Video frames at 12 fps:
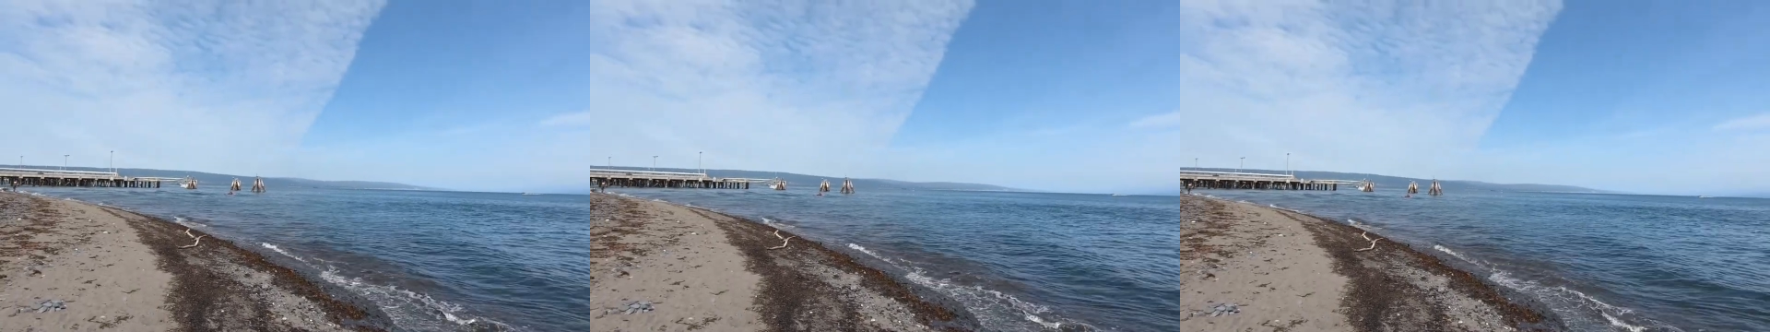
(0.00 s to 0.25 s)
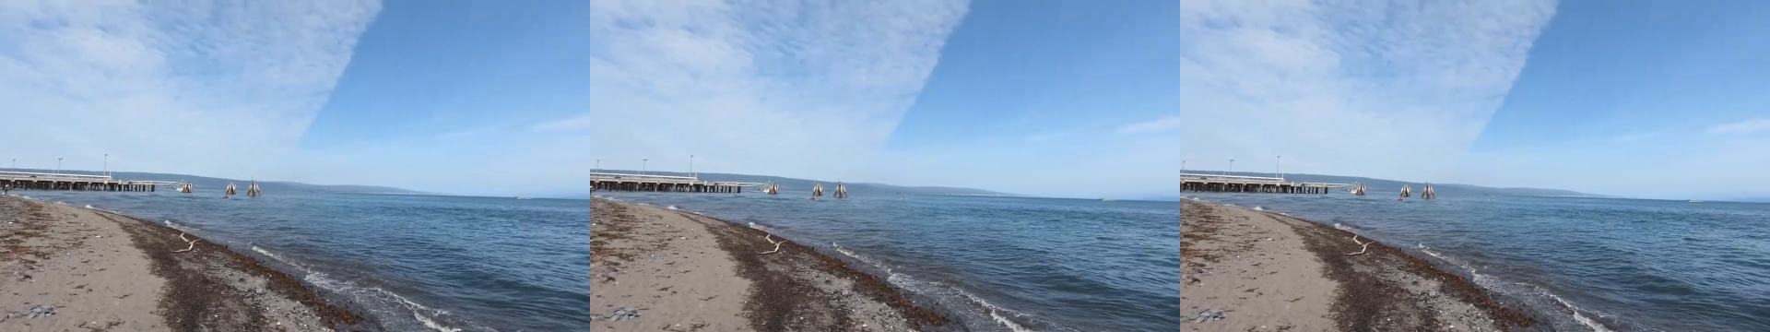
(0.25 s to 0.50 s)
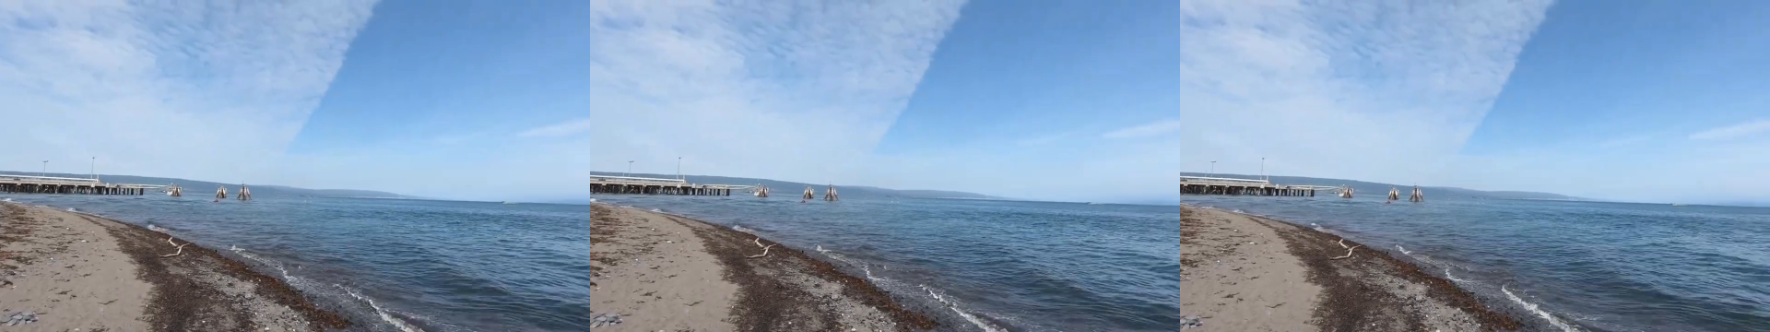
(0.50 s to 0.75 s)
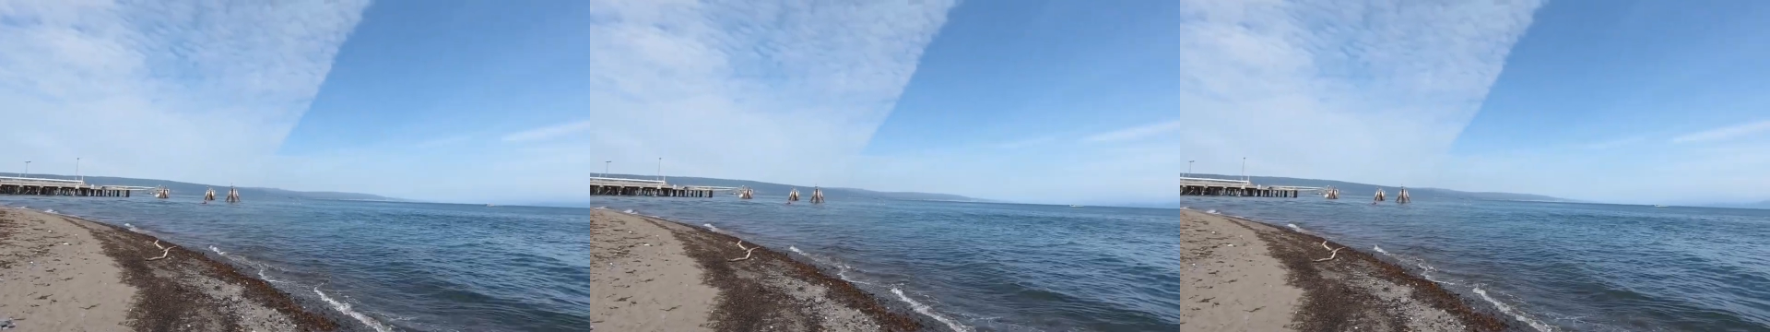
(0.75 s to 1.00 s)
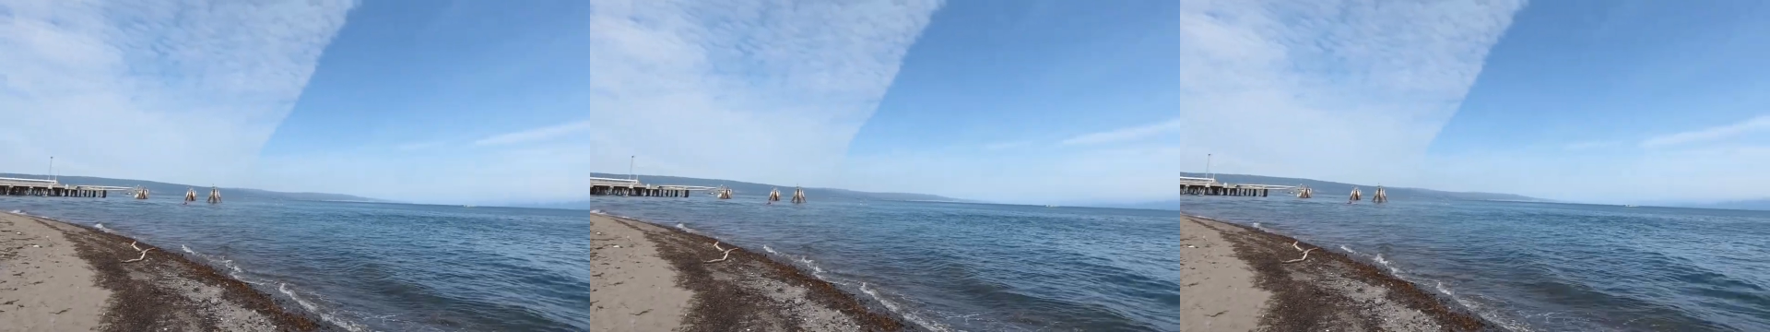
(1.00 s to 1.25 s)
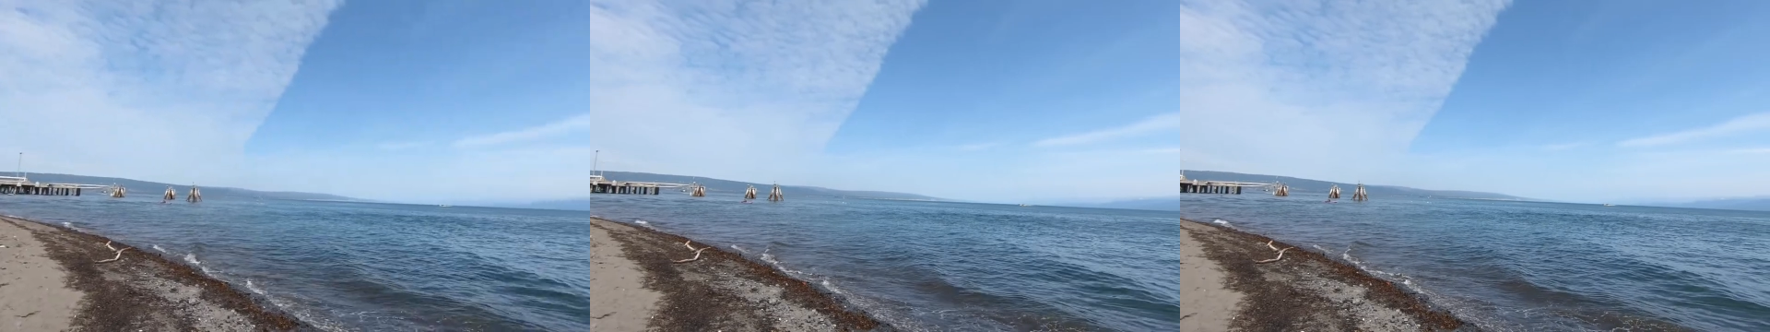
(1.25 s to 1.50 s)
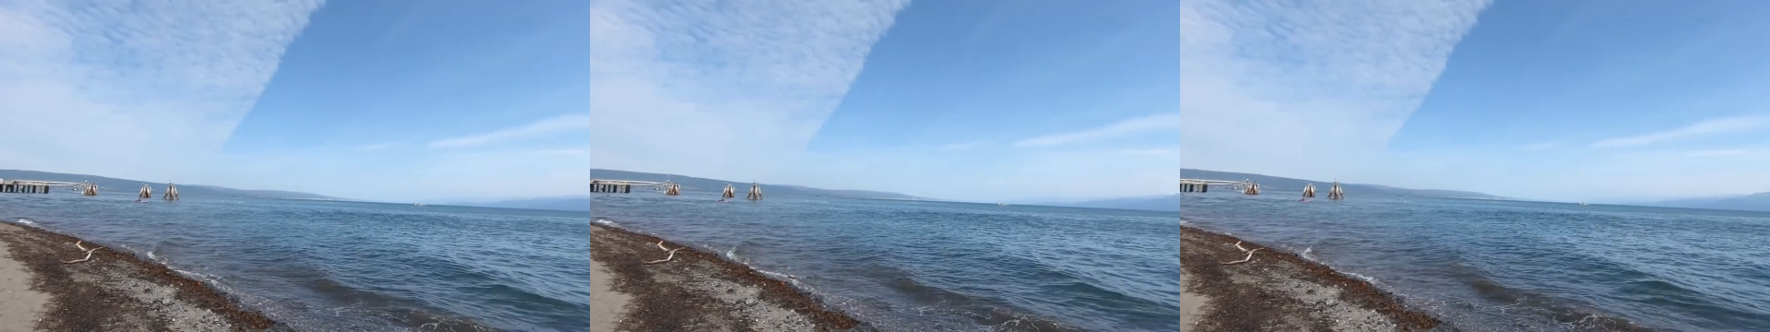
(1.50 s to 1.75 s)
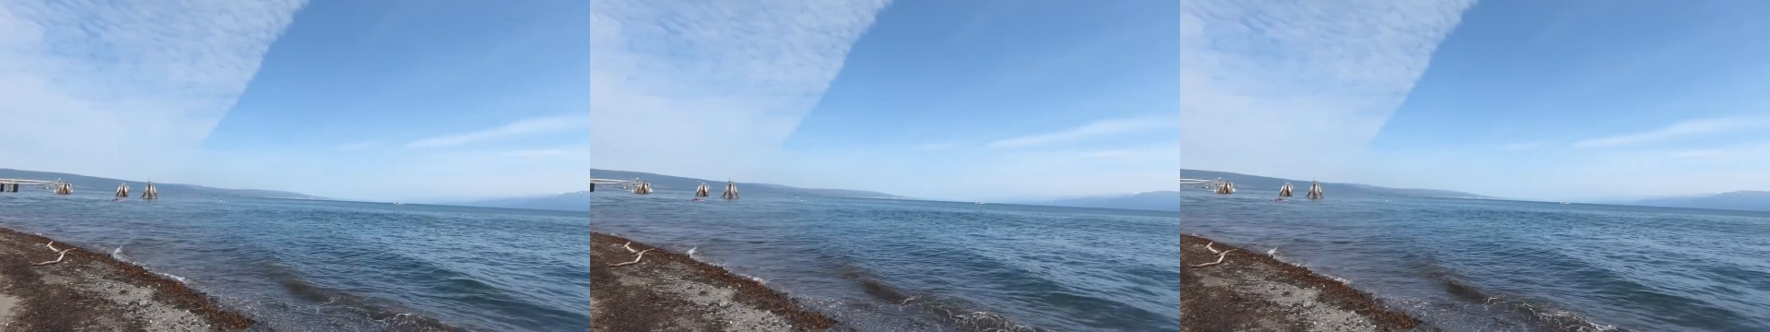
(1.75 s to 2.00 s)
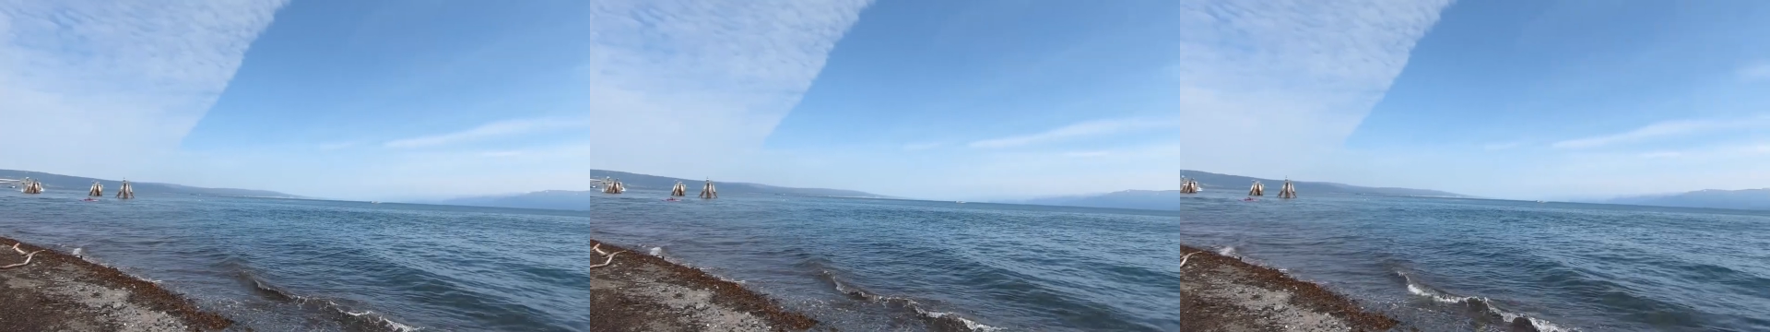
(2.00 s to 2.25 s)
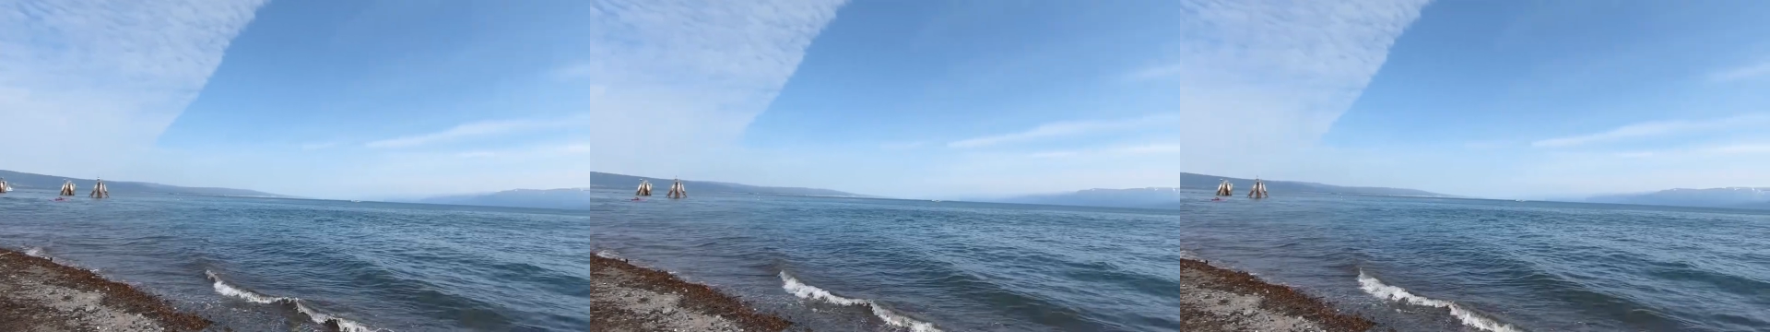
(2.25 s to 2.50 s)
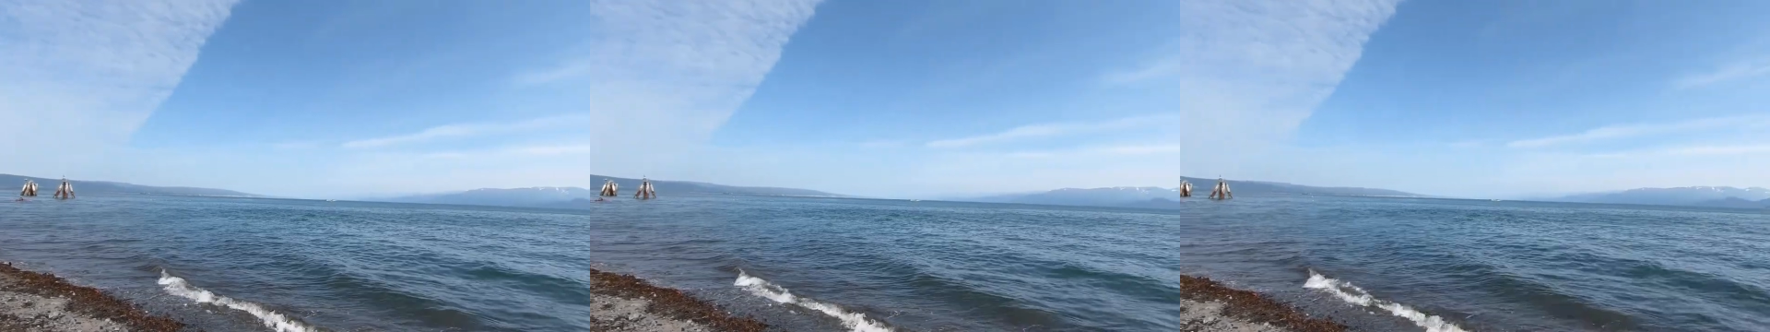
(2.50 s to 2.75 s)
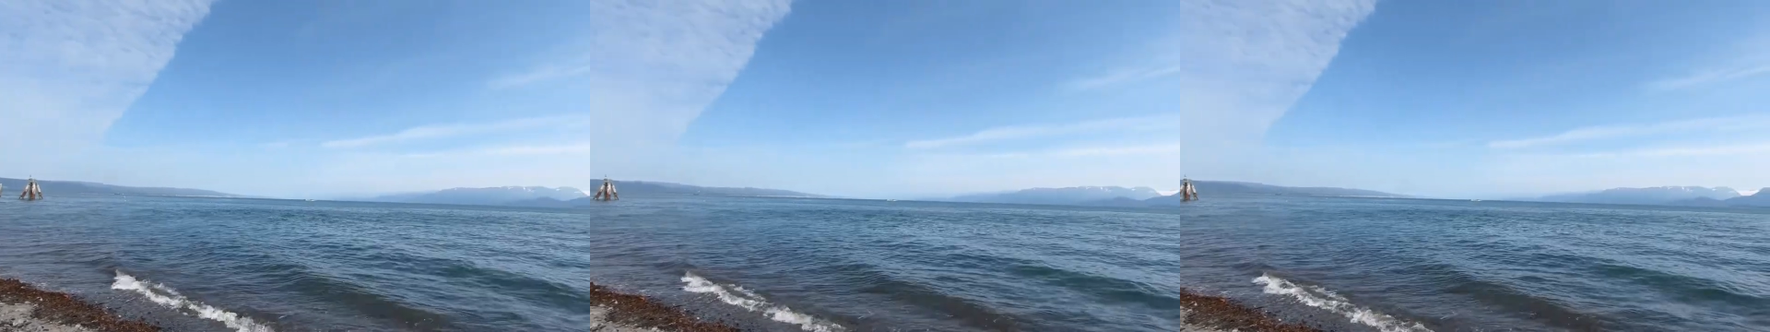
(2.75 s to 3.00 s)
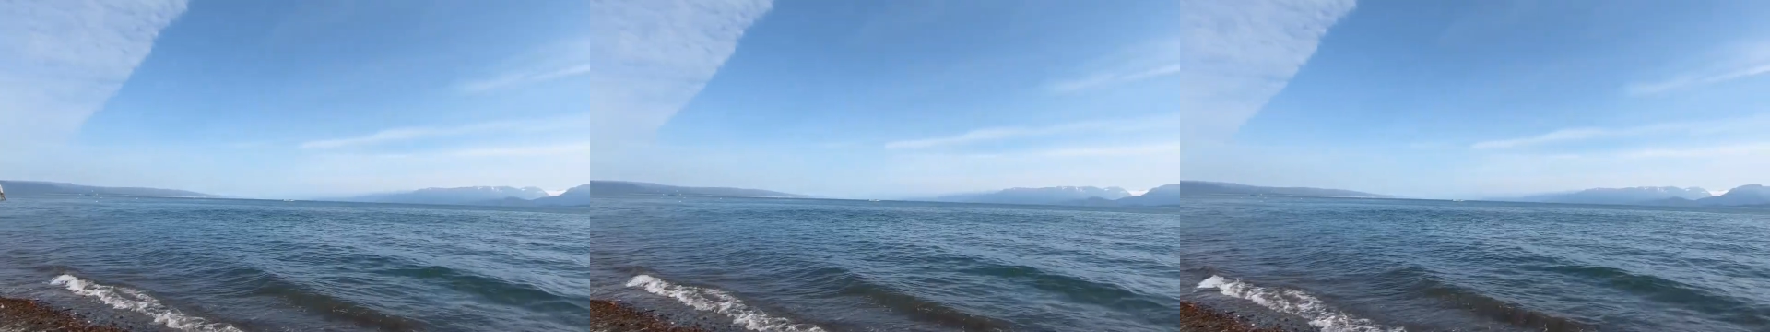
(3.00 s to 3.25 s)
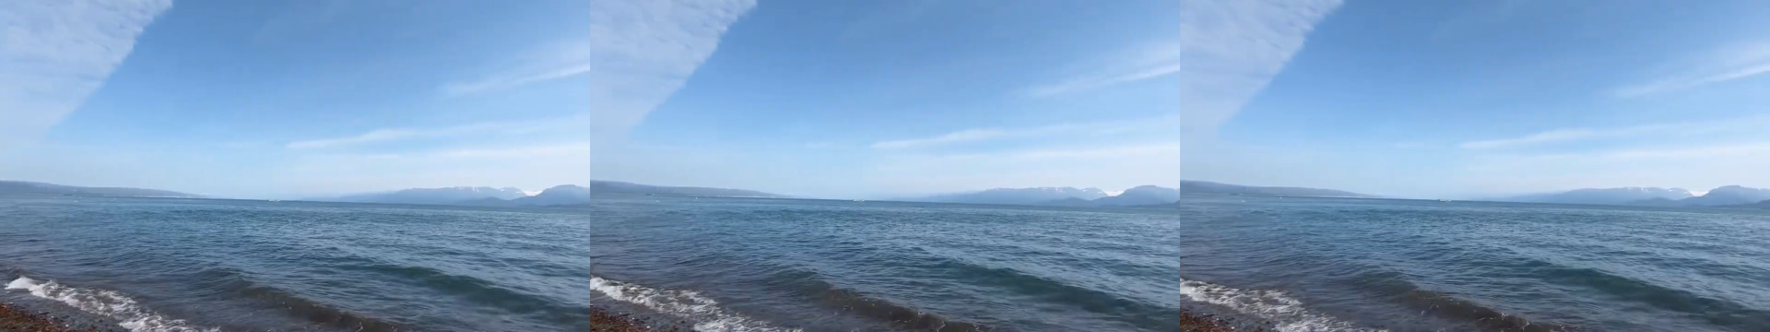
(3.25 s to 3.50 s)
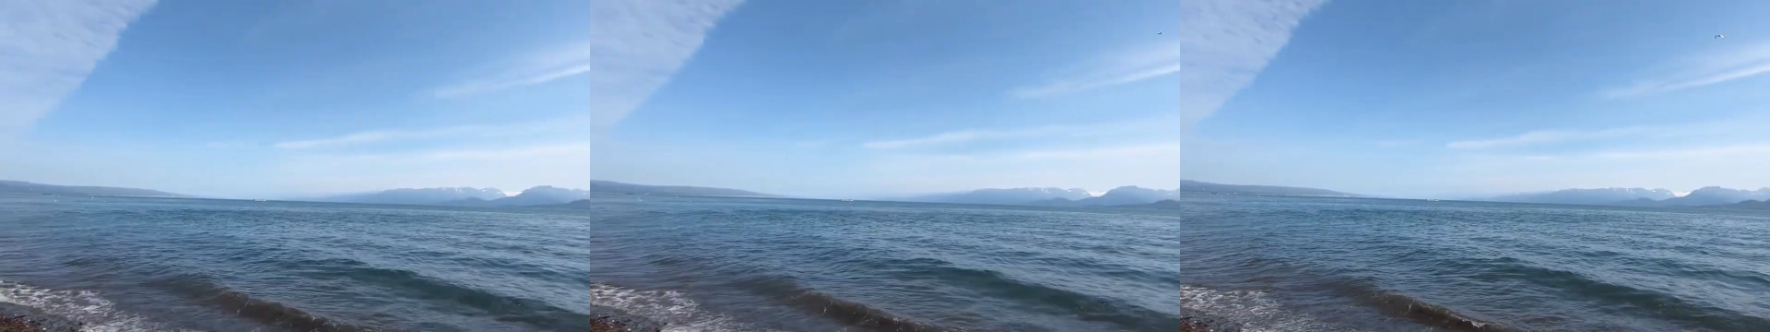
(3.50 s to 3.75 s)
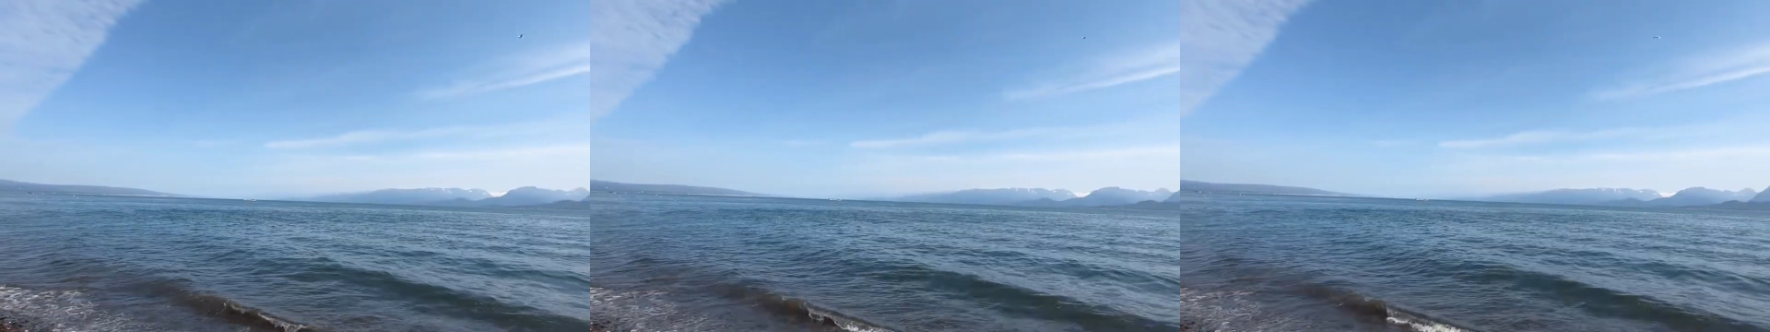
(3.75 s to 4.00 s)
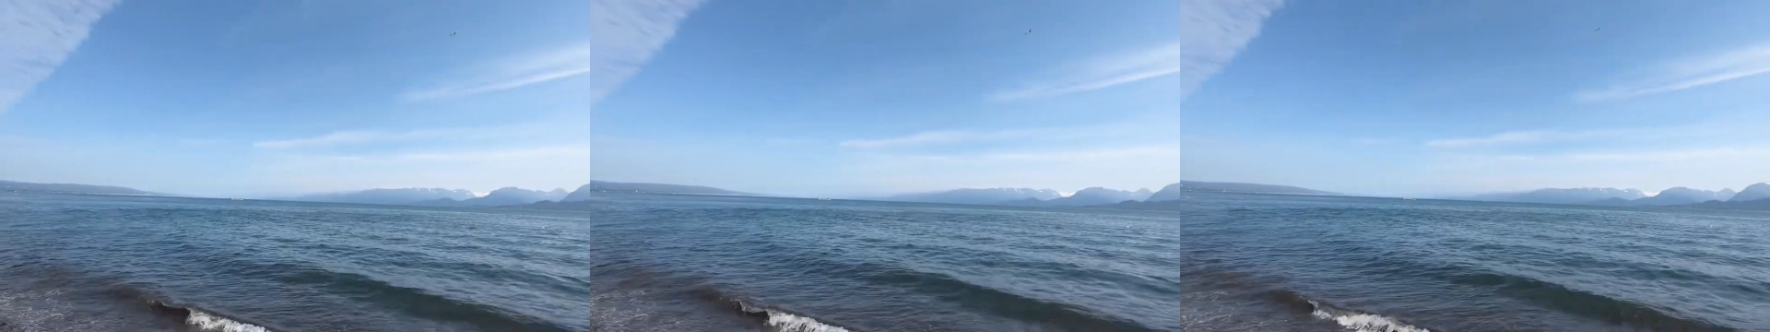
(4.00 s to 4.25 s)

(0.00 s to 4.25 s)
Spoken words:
(no speaker visible)